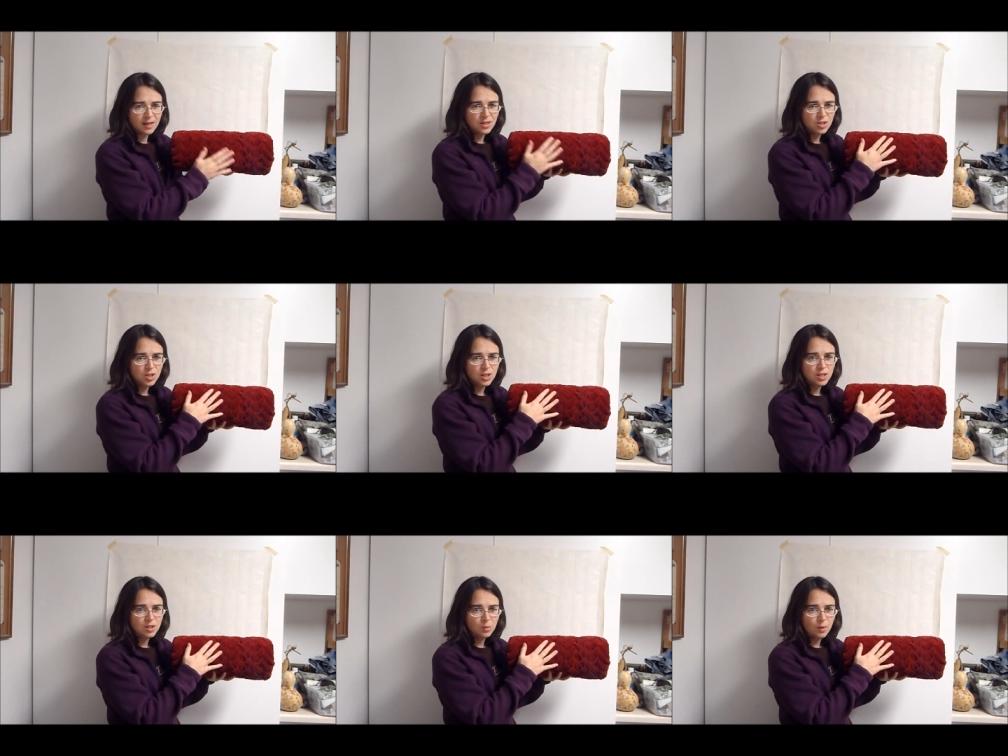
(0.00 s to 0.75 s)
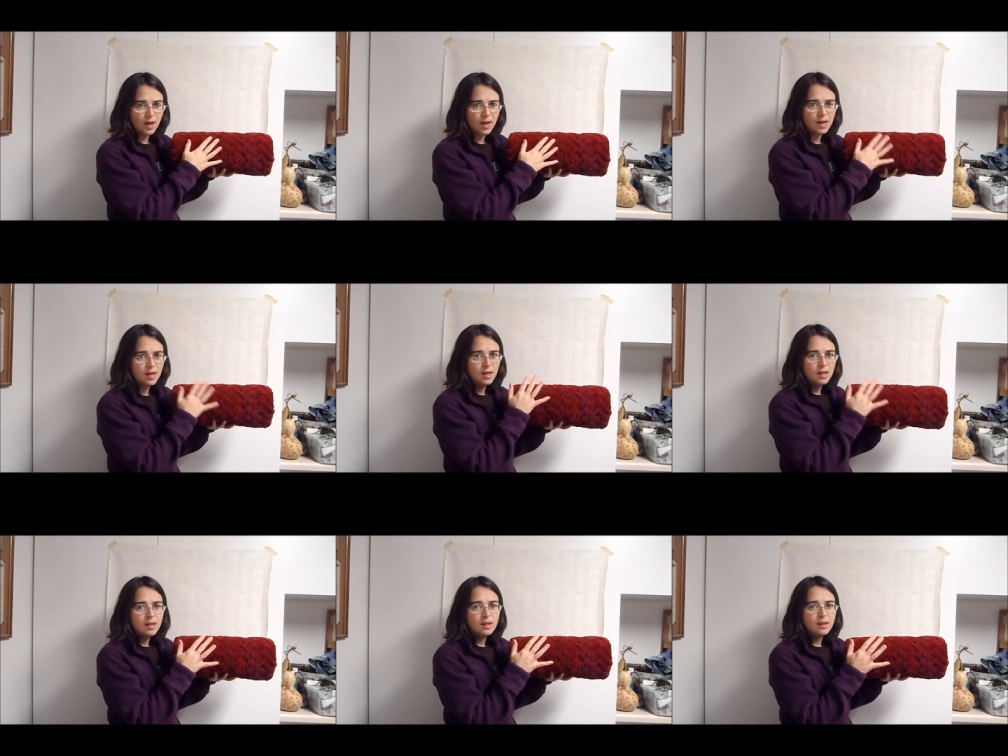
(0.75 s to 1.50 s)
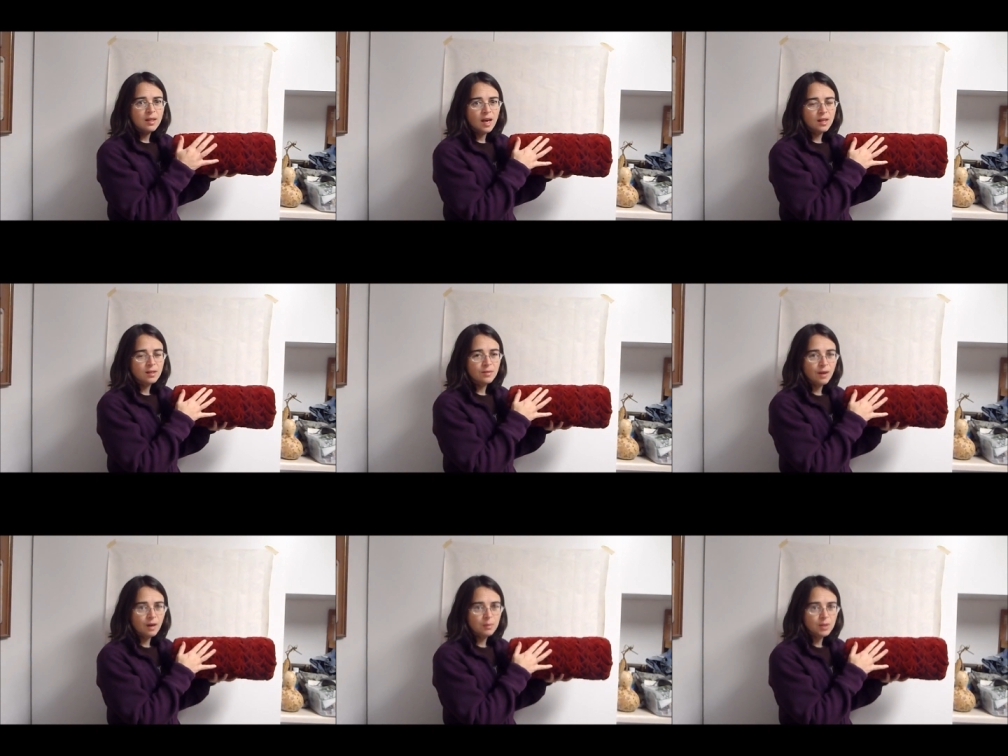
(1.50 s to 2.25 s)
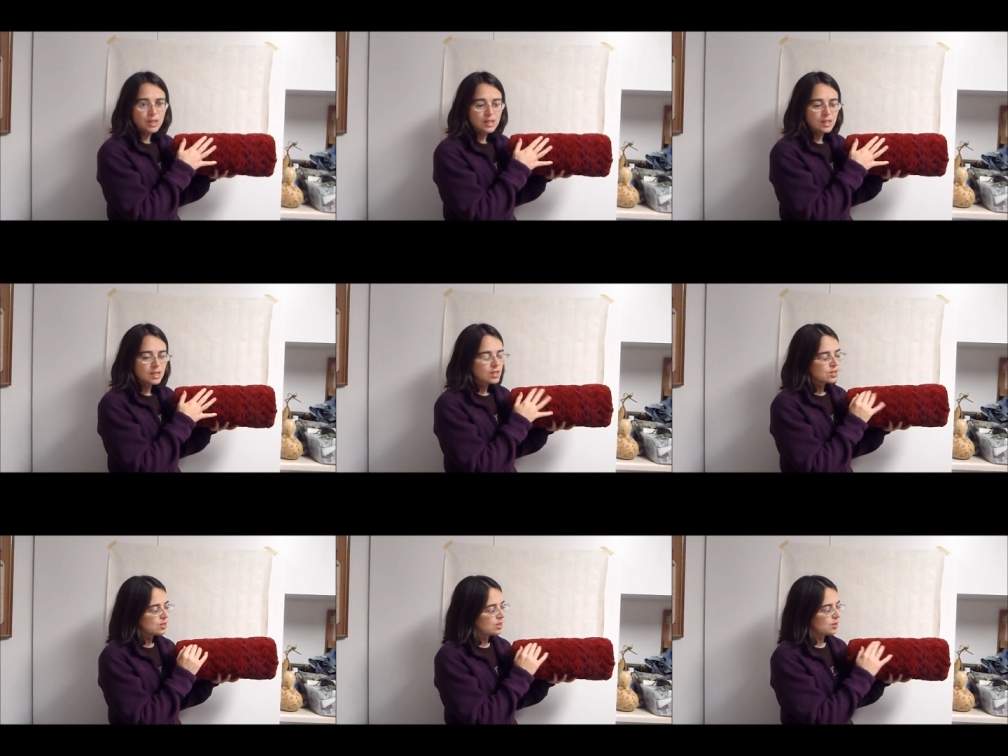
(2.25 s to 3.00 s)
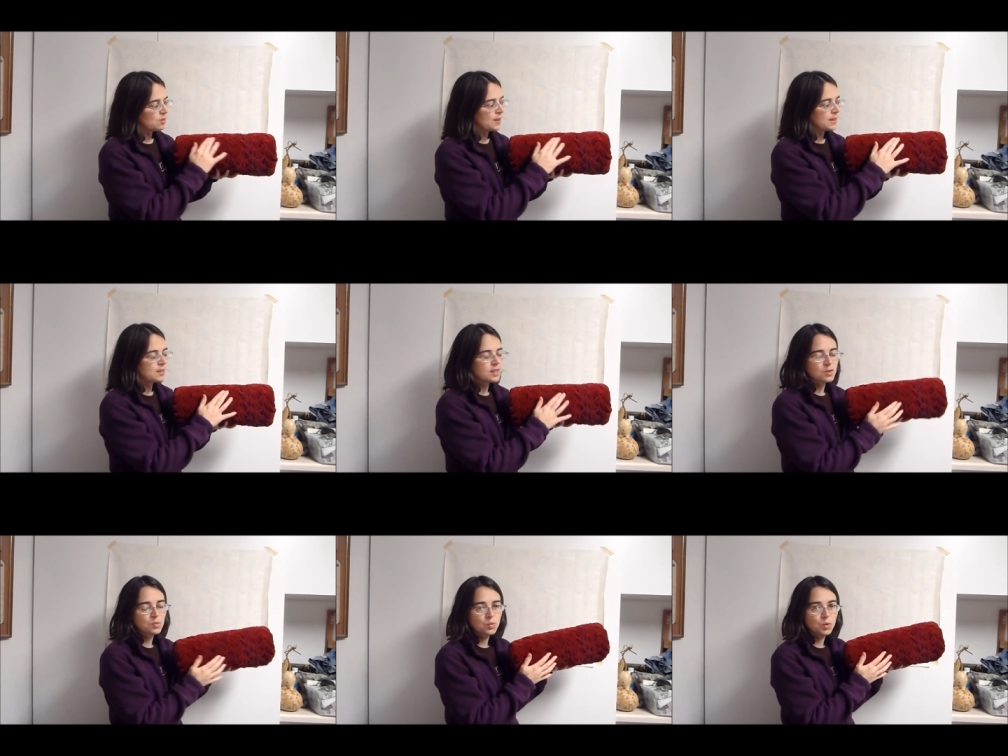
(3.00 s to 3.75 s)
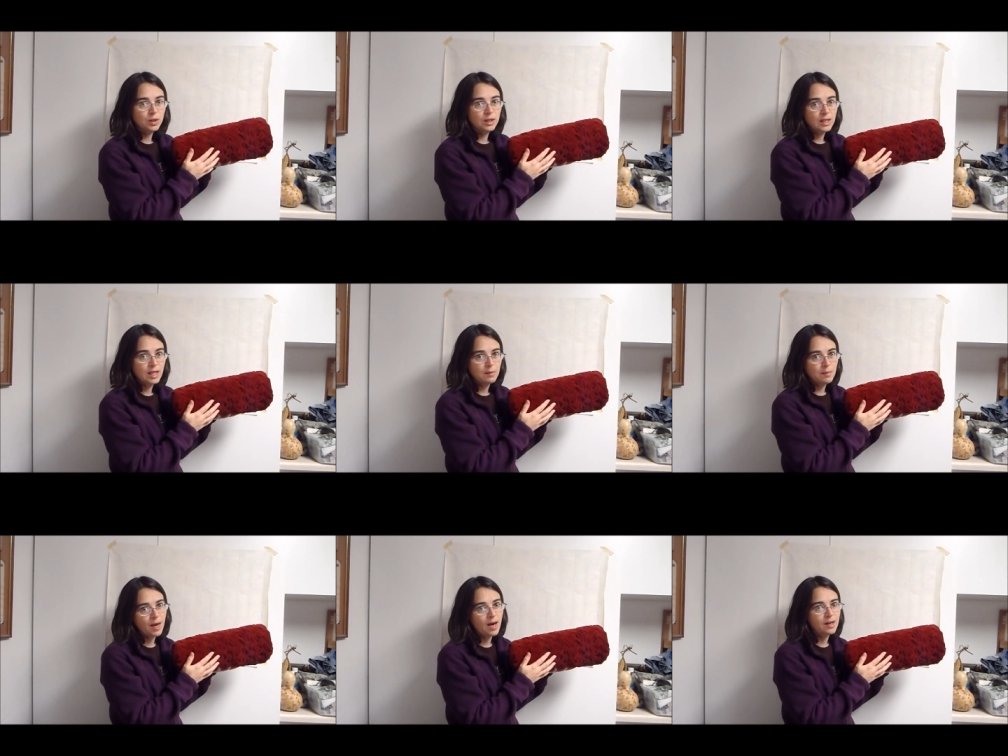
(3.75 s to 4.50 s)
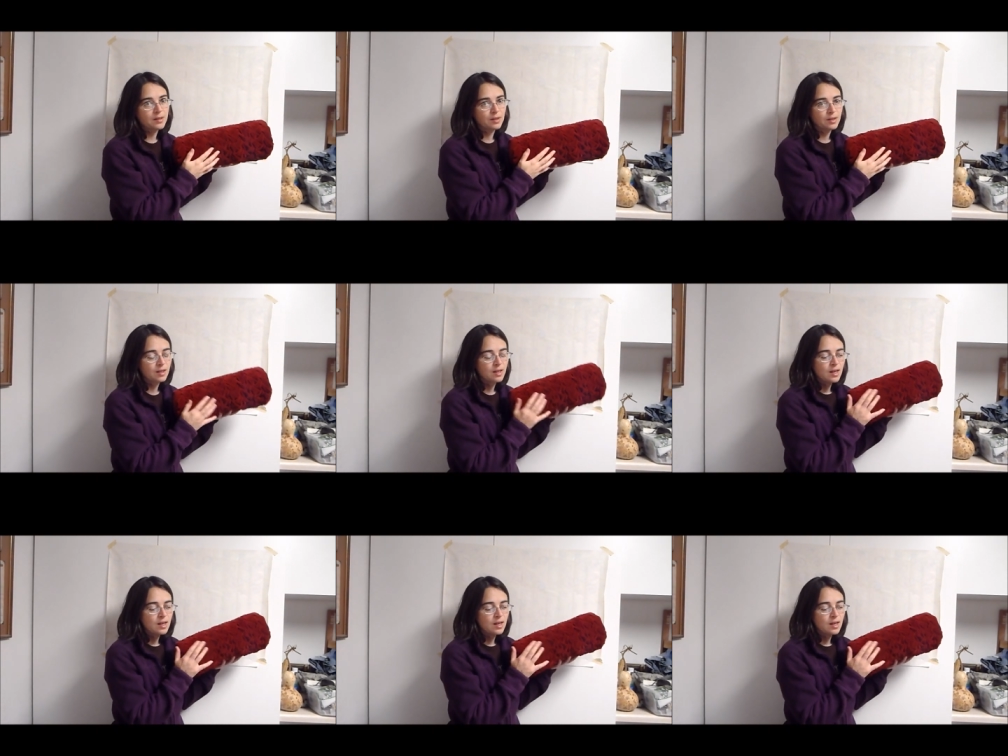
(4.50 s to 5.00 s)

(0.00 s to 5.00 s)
It's just the way that the fabric is stitched that creates this really neat pattern.